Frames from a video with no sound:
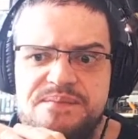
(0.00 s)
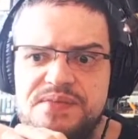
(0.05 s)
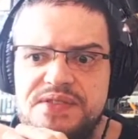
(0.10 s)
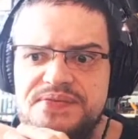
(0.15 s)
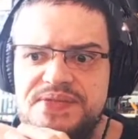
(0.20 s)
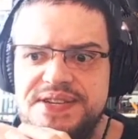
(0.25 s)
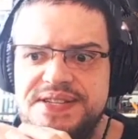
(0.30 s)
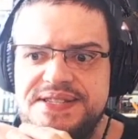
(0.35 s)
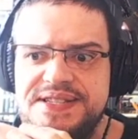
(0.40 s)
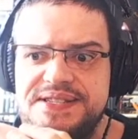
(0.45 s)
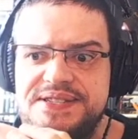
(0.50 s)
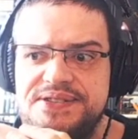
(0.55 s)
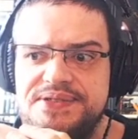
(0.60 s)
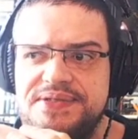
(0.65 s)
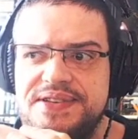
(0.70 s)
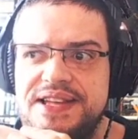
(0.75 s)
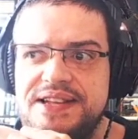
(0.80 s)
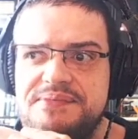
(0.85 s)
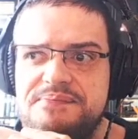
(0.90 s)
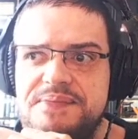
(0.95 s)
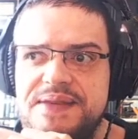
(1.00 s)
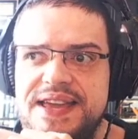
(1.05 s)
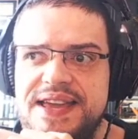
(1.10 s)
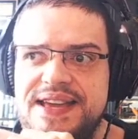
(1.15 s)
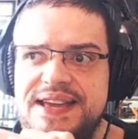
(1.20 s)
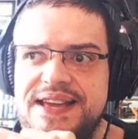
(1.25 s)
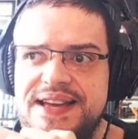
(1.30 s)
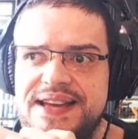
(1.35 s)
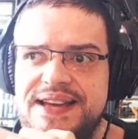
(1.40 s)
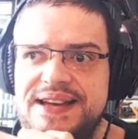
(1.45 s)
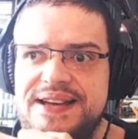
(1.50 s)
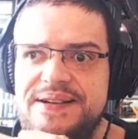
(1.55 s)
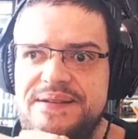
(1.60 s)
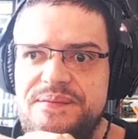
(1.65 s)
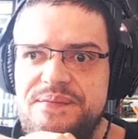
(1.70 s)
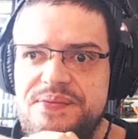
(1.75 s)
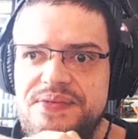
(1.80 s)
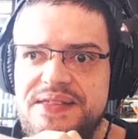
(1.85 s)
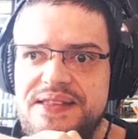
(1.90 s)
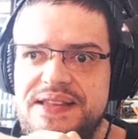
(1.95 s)
For instance, you can't make a
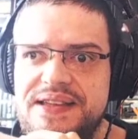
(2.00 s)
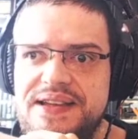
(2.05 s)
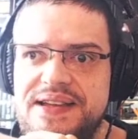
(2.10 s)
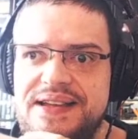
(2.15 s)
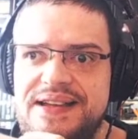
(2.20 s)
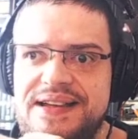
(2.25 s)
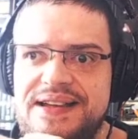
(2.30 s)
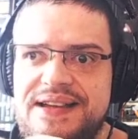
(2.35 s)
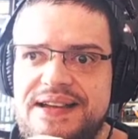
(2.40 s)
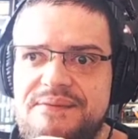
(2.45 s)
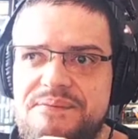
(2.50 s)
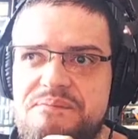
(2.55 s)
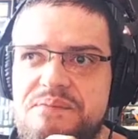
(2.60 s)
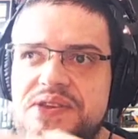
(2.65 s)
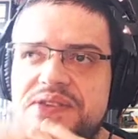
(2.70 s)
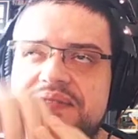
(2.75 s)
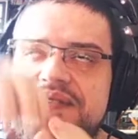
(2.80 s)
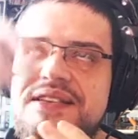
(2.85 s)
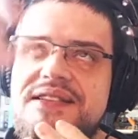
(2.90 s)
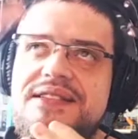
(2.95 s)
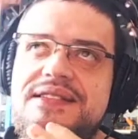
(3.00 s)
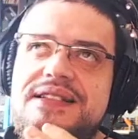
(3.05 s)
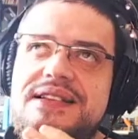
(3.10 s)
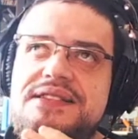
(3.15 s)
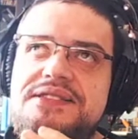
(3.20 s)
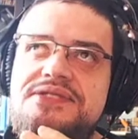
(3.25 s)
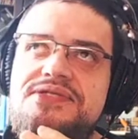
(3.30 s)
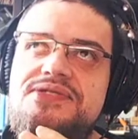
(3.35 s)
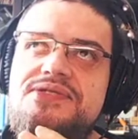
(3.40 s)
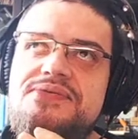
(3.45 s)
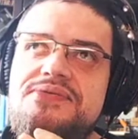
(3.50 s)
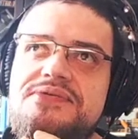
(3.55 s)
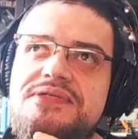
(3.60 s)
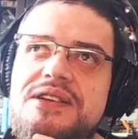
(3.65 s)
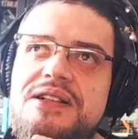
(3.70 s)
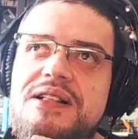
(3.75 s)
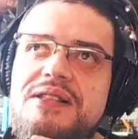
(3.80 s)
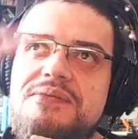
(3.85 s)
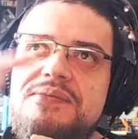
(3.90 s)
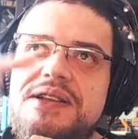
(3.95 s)
building that is too
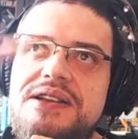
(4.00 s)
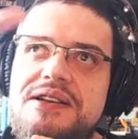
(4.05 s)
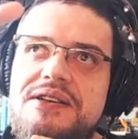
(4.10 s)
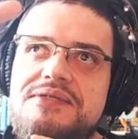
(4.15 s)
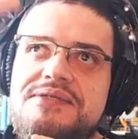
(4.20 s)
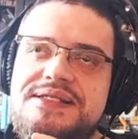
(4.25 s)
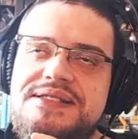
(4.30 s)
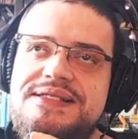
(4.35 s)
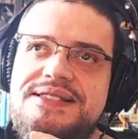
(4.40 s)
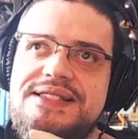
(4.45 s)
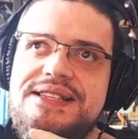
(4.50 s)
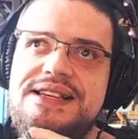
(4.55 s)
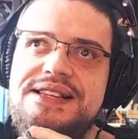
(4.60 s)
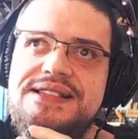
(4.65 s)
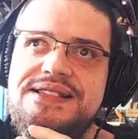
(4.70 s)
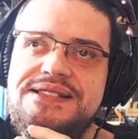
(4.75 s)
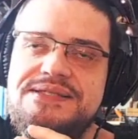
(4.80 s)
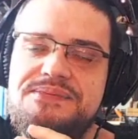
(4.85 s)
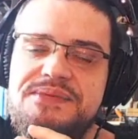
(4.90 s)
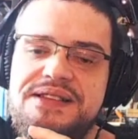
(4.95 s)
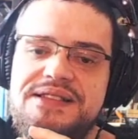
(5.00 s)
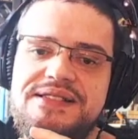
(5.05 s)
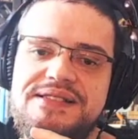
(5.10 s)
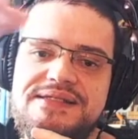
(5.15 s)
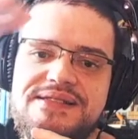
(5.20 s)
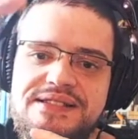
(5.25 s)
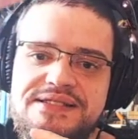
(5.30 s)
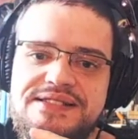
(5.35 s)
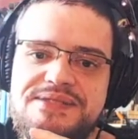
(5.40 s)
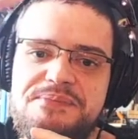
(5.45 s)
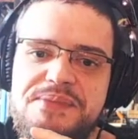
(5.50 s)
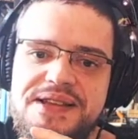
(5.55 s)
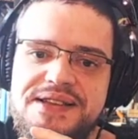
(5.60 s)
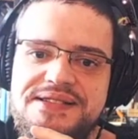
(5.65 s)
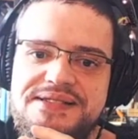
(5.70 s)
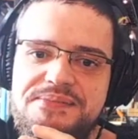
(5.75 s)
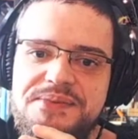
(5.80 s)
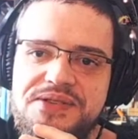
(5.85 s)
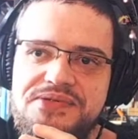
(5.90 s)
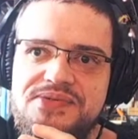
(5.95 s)
tall without ceilings
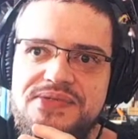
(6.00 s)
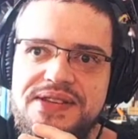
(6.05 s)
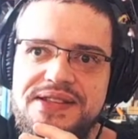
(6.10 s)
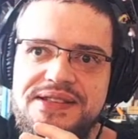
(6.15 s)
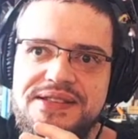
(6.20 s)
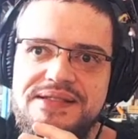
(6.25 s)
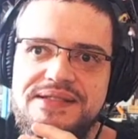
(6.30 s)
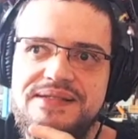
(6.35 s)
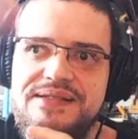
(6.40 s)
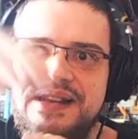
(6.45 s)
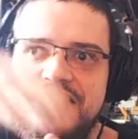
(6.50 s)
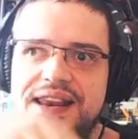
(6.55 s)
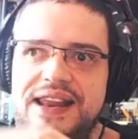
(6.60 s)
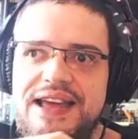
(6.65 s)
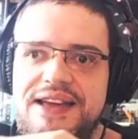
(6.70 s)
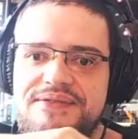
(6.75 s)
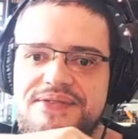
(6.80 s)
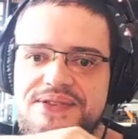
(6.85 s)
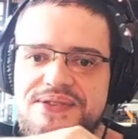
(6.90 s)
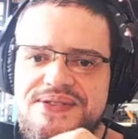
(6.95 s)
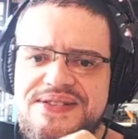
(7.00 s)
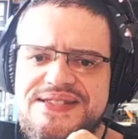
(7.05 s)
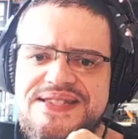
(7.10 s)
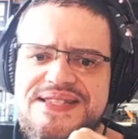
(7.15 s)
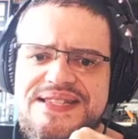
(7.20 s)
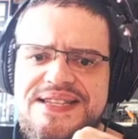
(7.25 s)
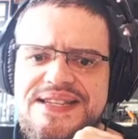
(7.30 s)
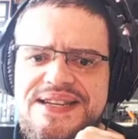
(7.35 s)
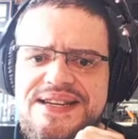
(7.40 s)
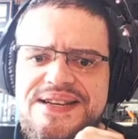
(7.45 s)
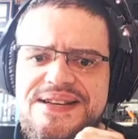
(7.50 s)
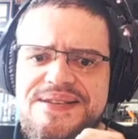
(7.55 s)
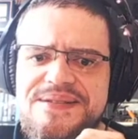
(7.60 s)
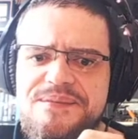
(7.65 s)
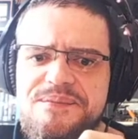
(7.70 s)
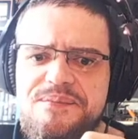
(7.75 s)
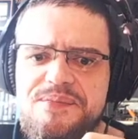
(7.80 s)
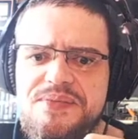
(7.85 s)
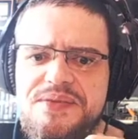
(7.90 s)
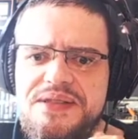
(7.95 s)
interspaced between levels.
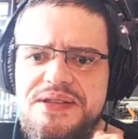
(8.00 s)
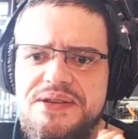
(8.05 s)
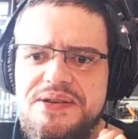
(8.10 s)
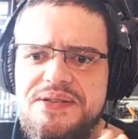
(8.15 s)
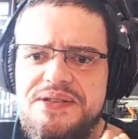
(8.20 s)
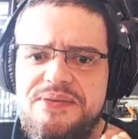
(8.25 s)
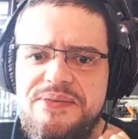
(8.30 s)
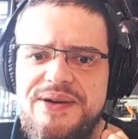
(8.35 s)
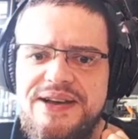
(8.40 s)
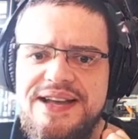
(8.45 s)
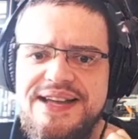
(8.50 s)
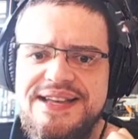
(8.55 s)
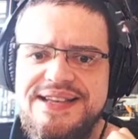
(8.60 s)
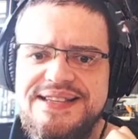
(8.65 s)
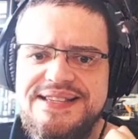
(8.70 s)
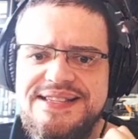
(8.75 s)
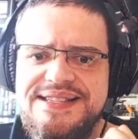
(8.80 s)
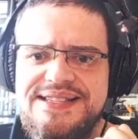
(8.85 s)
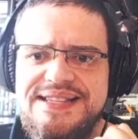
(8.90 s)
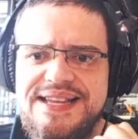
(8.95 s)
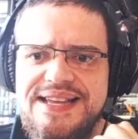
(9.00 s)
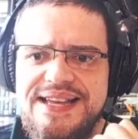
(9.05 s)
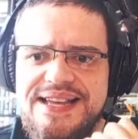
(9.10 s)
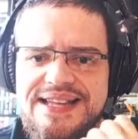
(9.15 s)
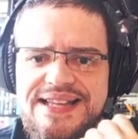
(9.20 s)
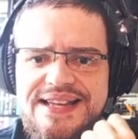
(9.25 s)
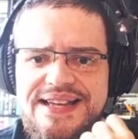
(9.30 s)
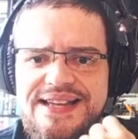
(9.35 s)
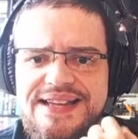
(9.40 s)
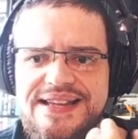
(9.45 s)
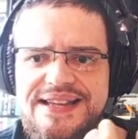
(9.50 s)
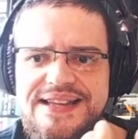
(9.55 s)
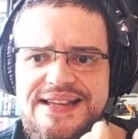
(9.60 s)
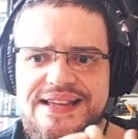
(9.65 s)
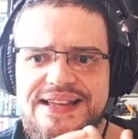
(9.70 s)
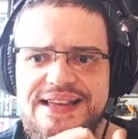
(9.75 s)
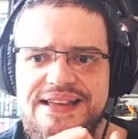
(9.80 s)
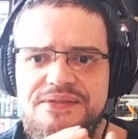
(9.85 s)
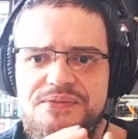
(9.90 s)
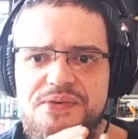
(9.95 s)
Otherwise,
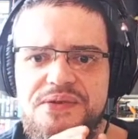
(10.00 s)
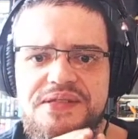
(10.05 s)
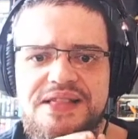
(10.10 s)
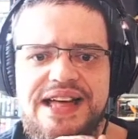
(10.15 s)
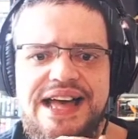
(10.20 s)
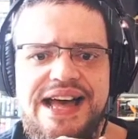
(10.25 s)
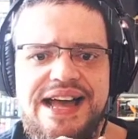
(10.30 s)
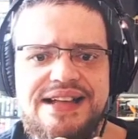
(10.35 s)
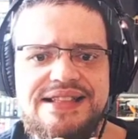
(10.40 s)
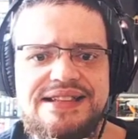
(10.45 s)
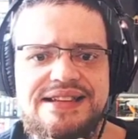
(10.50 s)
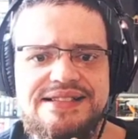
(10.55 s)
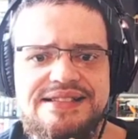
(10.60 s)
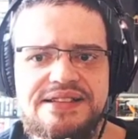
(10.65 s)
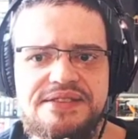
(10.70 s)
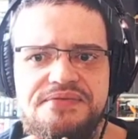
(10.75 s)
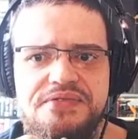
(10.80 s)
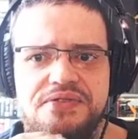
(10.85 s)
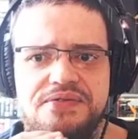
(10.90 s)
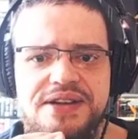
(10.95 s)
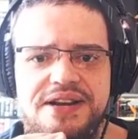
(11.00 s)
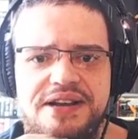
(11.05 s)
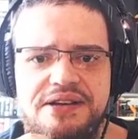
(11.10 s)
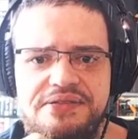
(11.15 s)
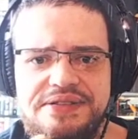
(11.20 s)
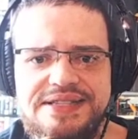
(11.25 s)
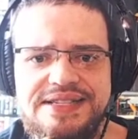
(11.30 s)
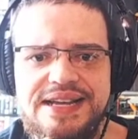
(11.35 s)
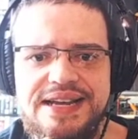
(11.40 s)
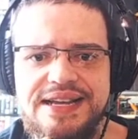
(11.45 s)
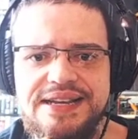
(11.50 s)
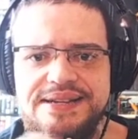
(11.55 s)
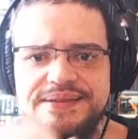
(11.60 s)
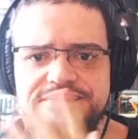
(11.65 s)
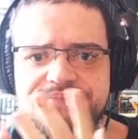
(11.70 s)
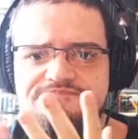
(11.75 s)
it will act as if you were outside.